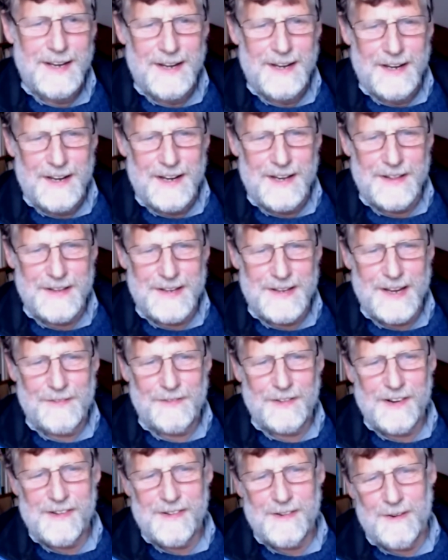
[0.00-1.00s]
And the
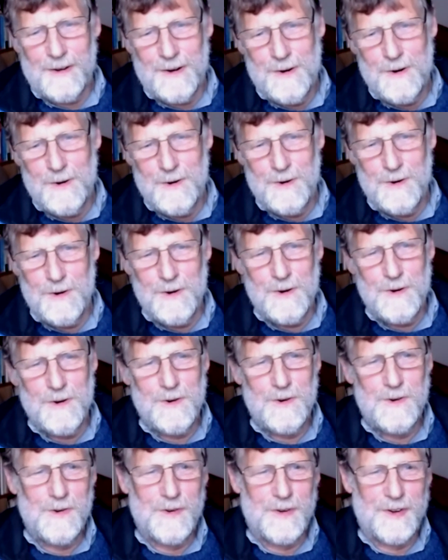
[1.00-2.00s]
devil thought, ho,
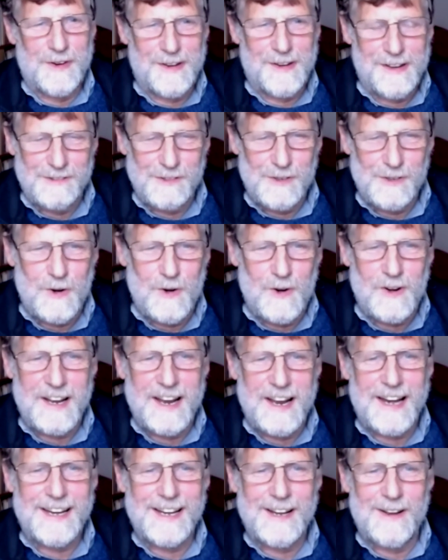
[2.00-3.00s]
ho, so they're all
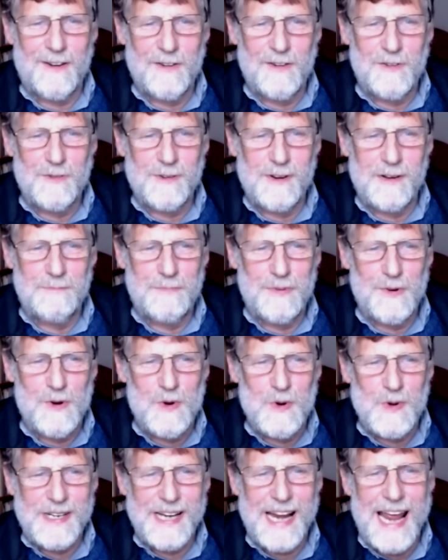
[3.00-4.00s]
getting onto a
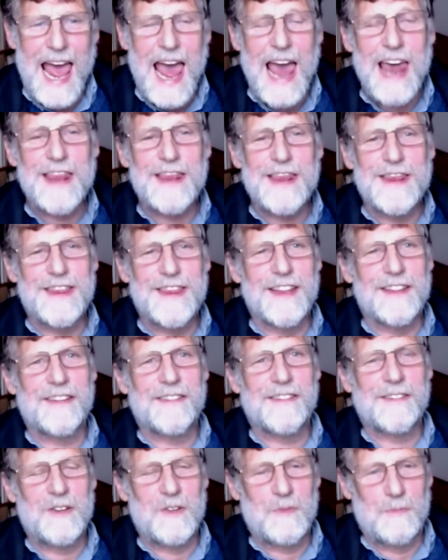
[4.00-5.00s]
boat.
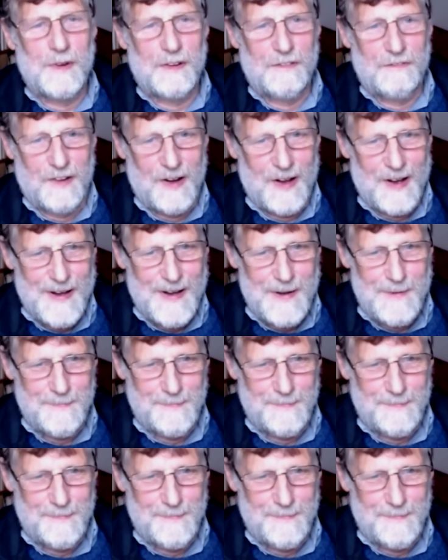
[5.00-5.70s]
This could be fun.